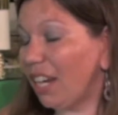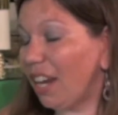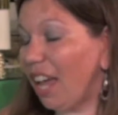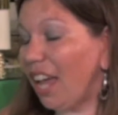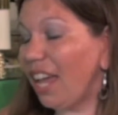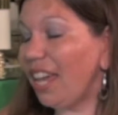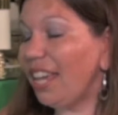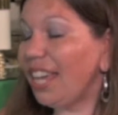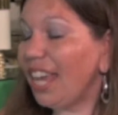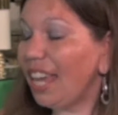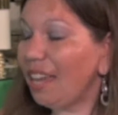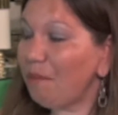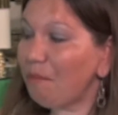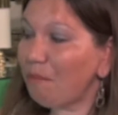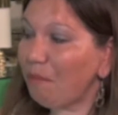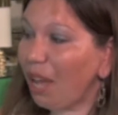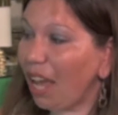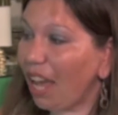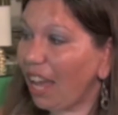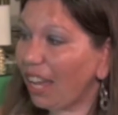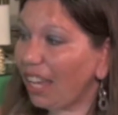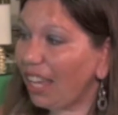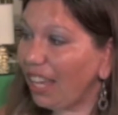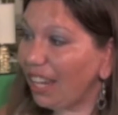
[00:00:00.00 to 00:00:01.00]
and I came
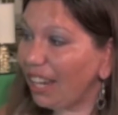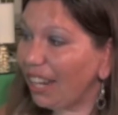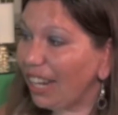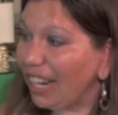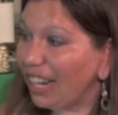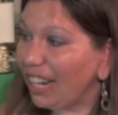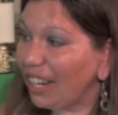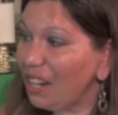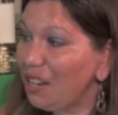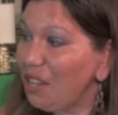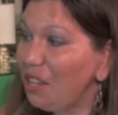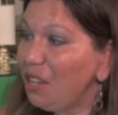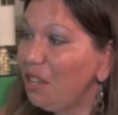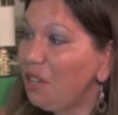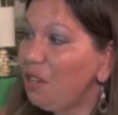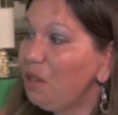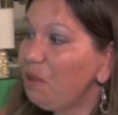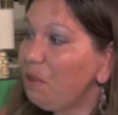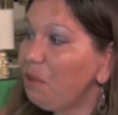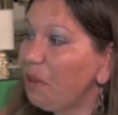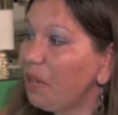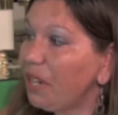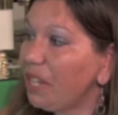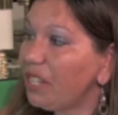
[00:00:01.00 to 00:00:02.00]
back here
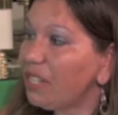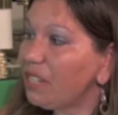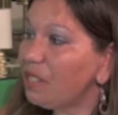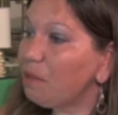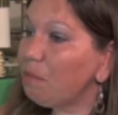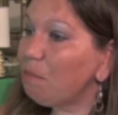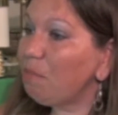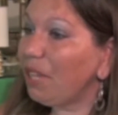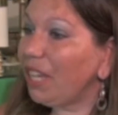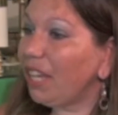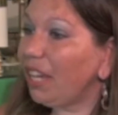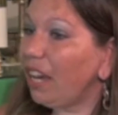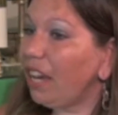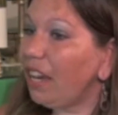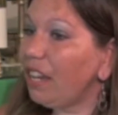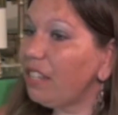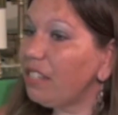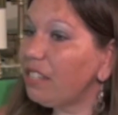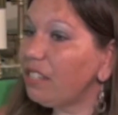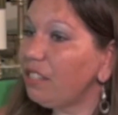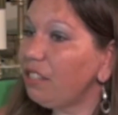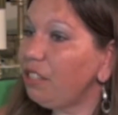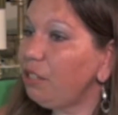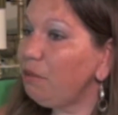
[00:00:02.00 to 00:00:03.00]
was
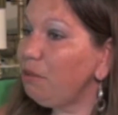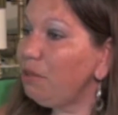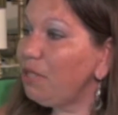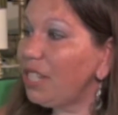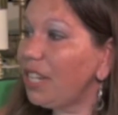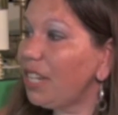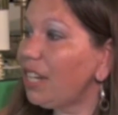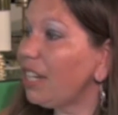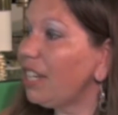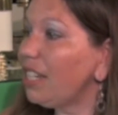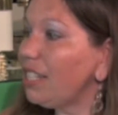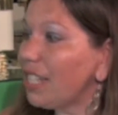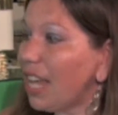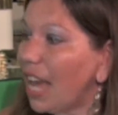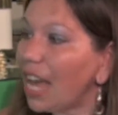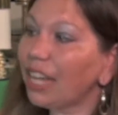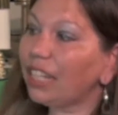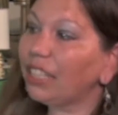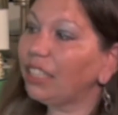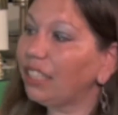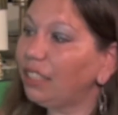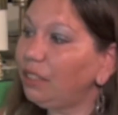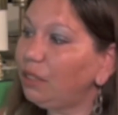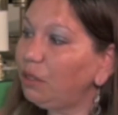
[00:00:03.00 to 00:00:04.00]
because you did
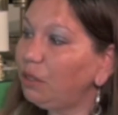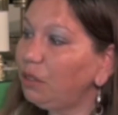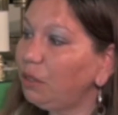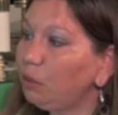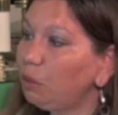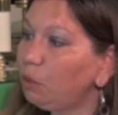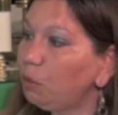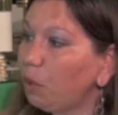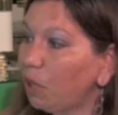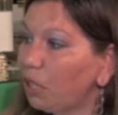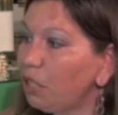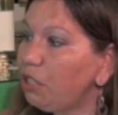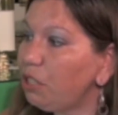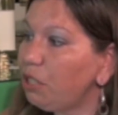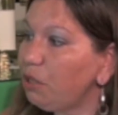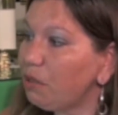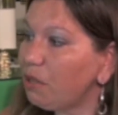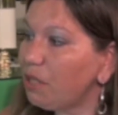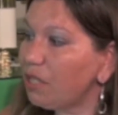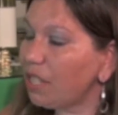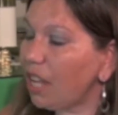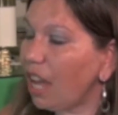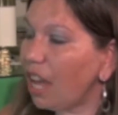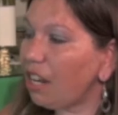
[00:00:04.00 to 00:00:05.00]
exactly what
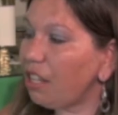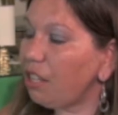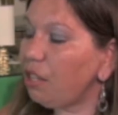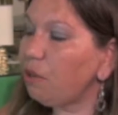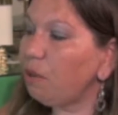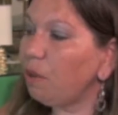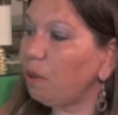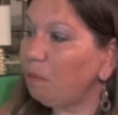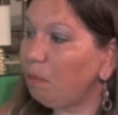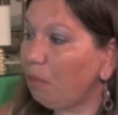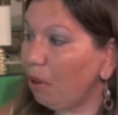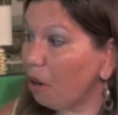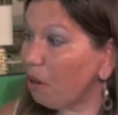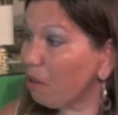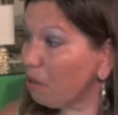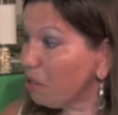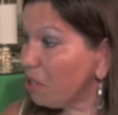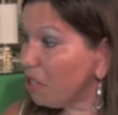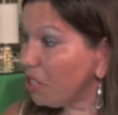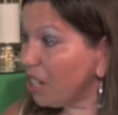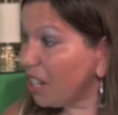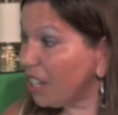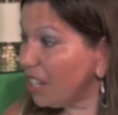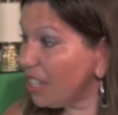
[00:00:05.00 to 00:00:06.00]
you said. You
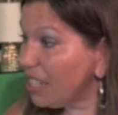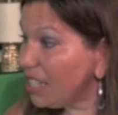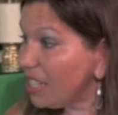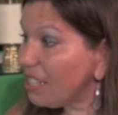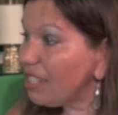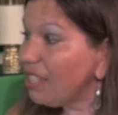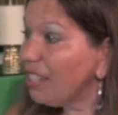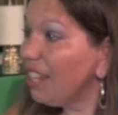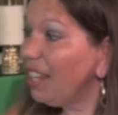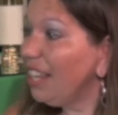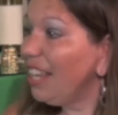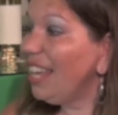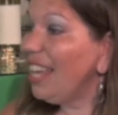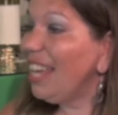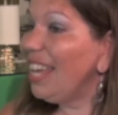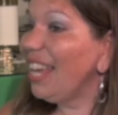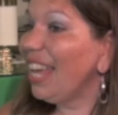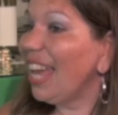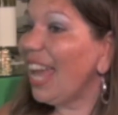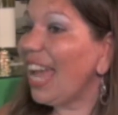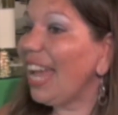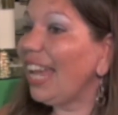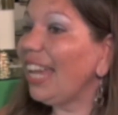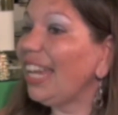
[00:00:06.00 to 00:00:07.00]
approached us
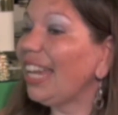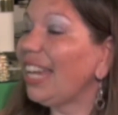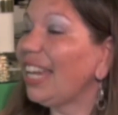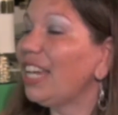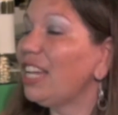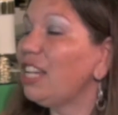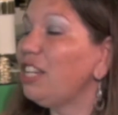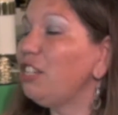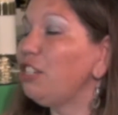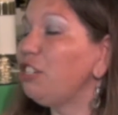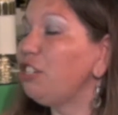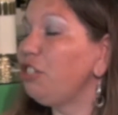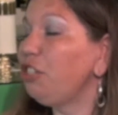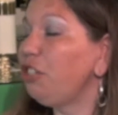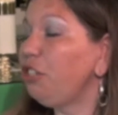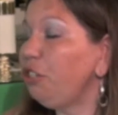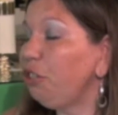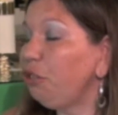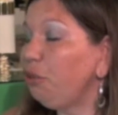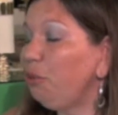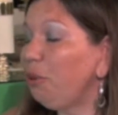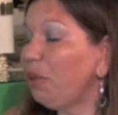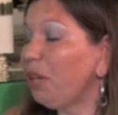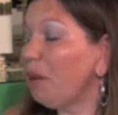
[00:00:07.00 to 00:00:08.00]
and
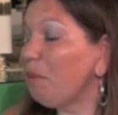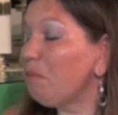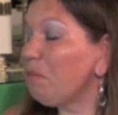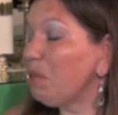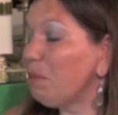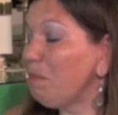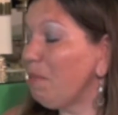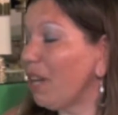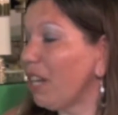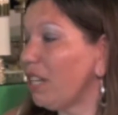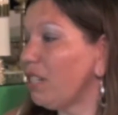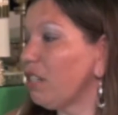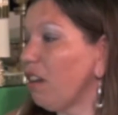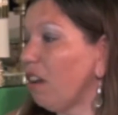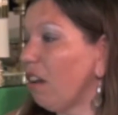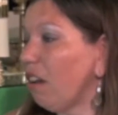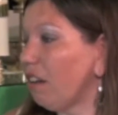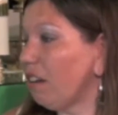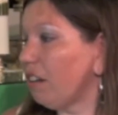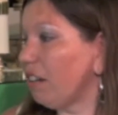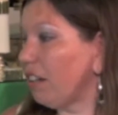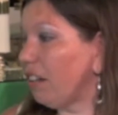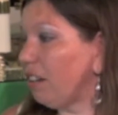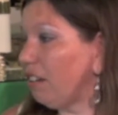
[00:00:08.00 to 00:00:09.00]
you went up to my
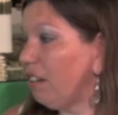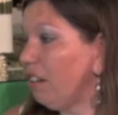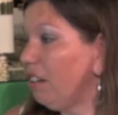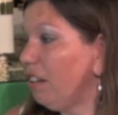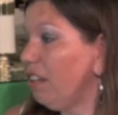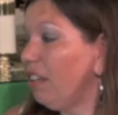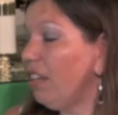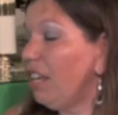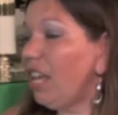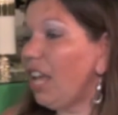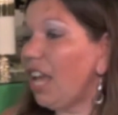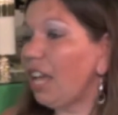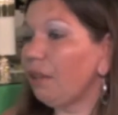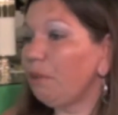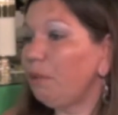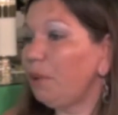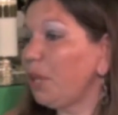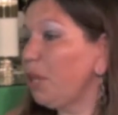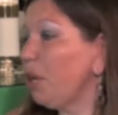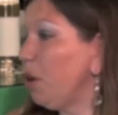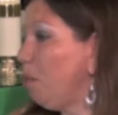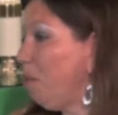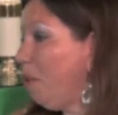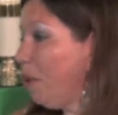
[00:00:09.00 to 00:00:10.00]
daughter
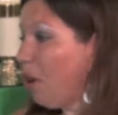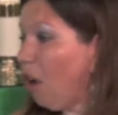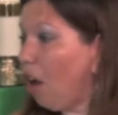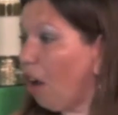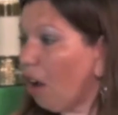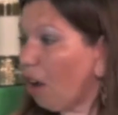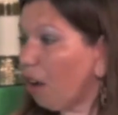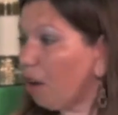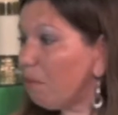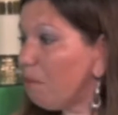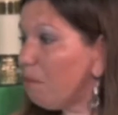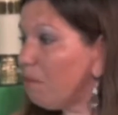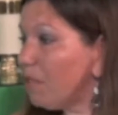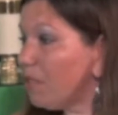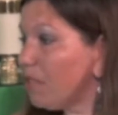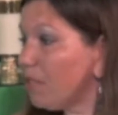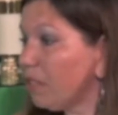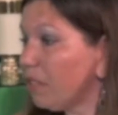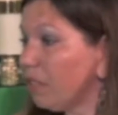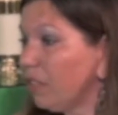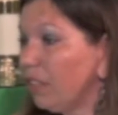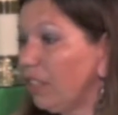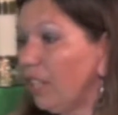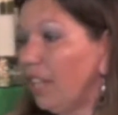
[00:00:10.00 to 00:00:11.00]
with open
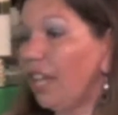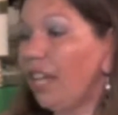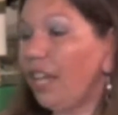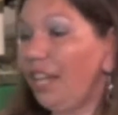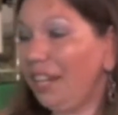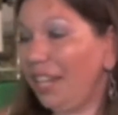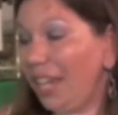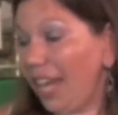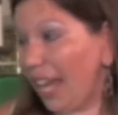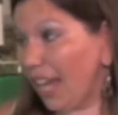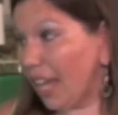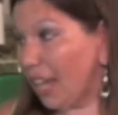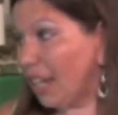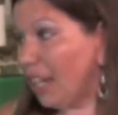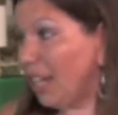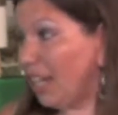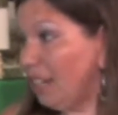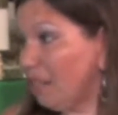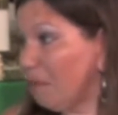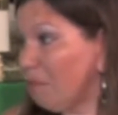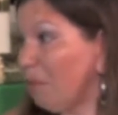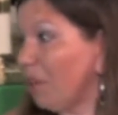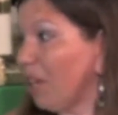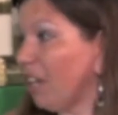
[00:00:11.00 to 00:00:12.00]
arms and
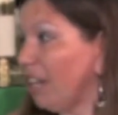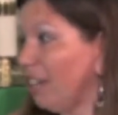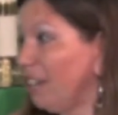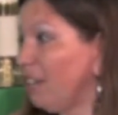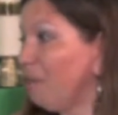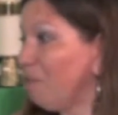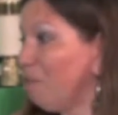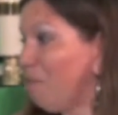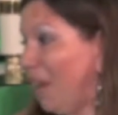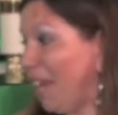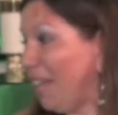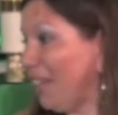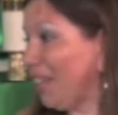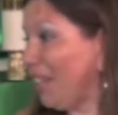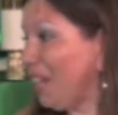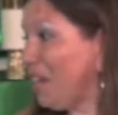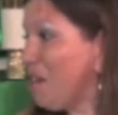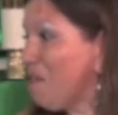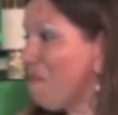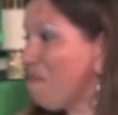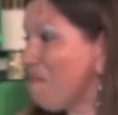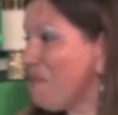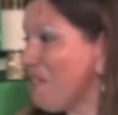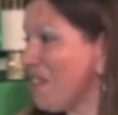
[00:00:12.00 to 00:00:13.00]
candy, but mainly
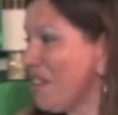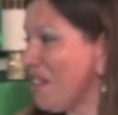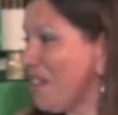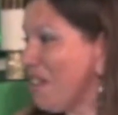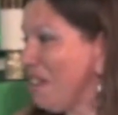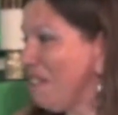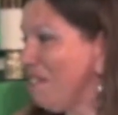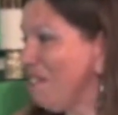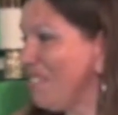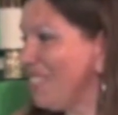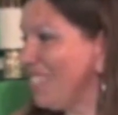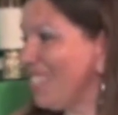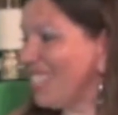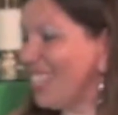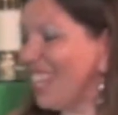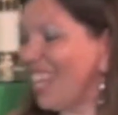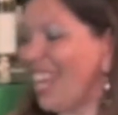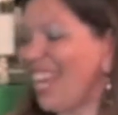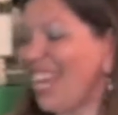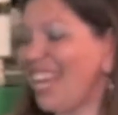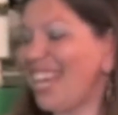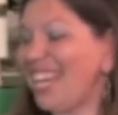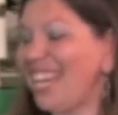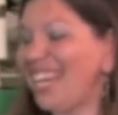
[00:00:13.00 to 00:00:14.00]
open arms,
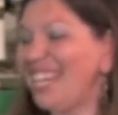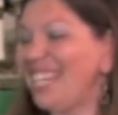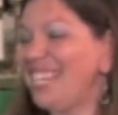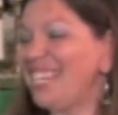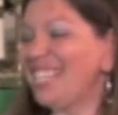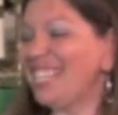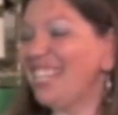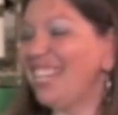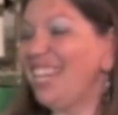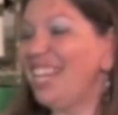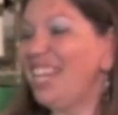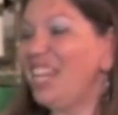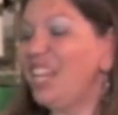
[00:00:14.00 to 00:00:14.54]
and